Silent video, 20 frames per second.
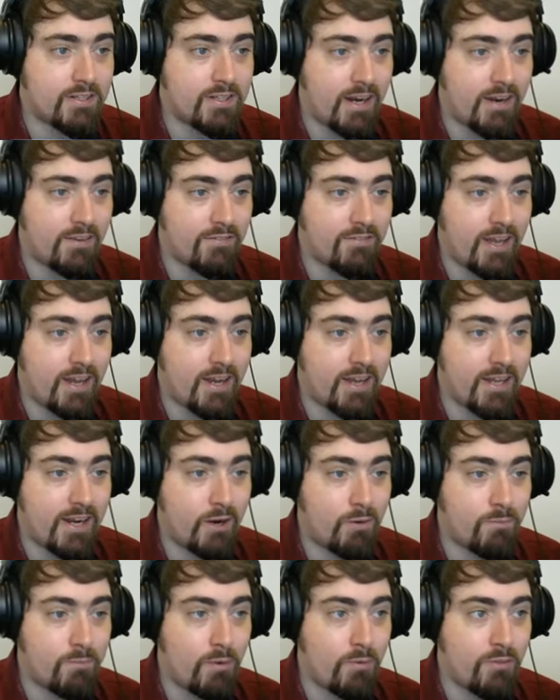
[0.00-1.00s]
have taken
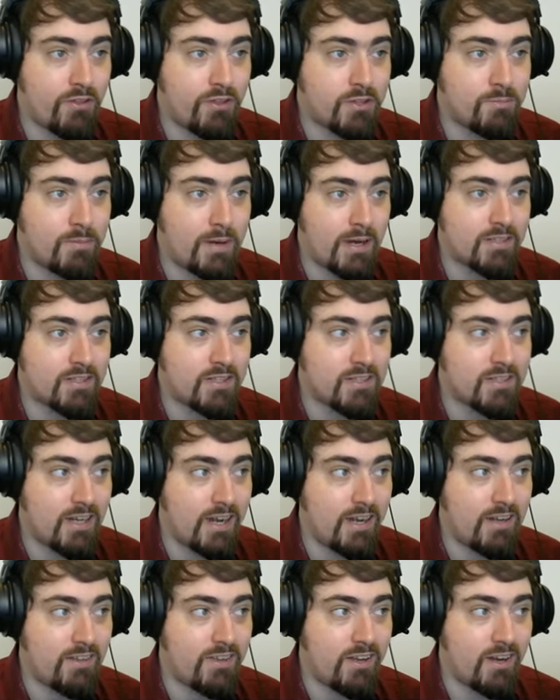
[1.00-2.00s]
out both these mexes
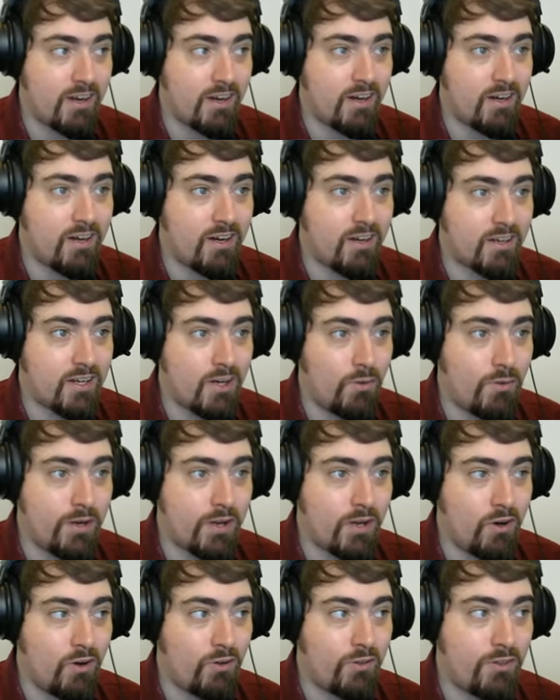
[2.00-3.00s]
and are
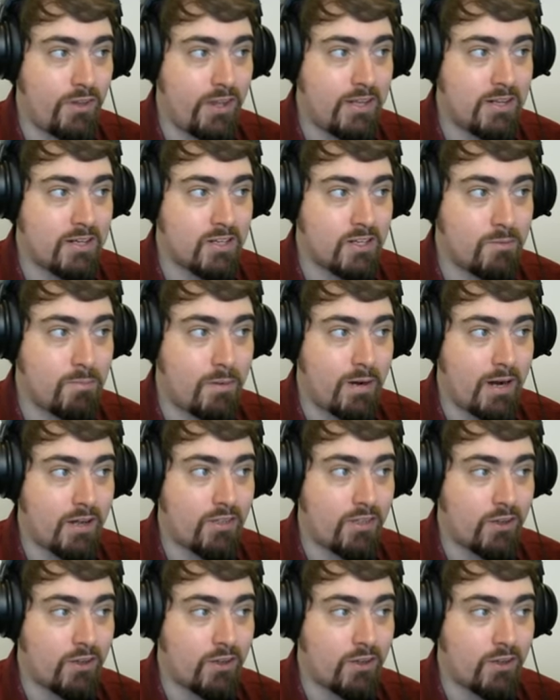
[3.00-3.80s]
going on into the back.